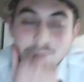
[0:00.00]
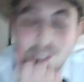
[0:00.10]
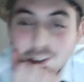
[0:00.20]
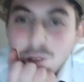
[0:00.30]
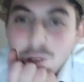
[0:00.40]

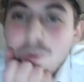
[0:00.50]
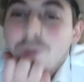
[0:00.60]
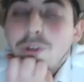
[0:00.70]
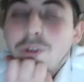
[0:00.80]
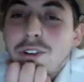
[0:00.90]
all
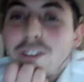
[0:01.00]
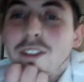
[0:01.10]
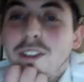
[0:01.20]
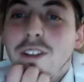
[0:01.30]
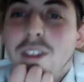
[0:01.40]
about
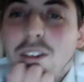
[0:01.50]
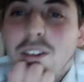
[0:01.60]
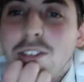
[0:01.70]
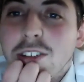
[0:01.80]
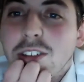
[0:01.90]
learning
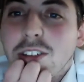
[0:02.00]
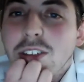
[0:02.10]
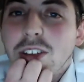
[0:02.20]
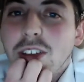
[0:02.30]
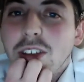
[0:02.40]

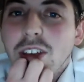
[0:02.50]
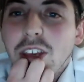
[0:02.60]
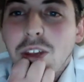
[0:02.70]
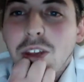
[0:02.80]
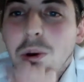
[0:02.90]
to,
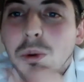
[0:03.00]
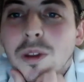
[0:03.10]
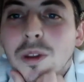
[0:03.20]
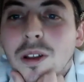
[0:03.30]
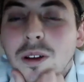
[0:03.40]
you
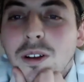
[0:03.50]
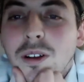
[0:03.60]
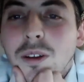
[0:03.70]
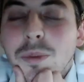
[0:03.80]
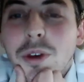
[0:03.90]
know,
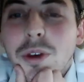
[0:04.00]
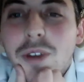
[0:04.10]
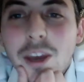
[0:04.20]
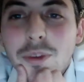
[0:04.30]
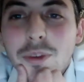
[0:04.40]
be
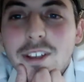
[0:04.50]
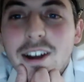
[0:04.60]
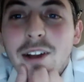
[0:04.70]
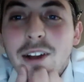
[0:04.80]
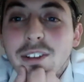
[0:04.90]
okay with the
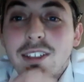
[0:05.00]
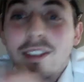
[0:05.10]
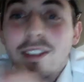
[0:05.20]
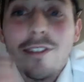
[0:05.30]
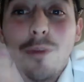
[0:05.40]
silence
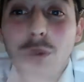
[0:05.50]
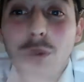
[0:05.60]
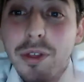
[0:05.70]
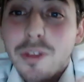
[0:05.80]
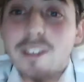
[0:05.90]
and live
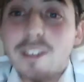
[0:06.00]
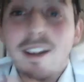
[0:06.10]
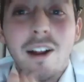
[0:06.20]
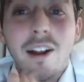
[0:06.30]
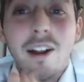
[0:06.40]
with the
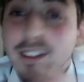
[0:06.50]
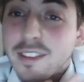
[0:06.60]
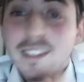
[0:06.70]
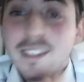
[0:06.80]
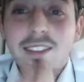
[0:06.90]
silence and
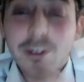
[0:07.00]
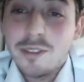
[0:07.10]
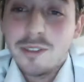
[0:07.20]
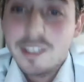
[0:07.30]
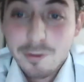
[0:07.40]
the
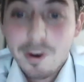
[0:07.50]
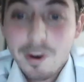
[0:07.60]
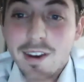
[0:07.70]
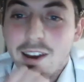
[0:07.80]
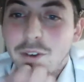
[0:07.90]
stillness of
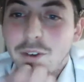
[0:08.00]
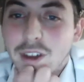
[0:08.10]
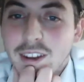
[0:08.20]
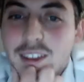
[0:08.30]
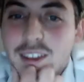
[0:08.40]
right now, right?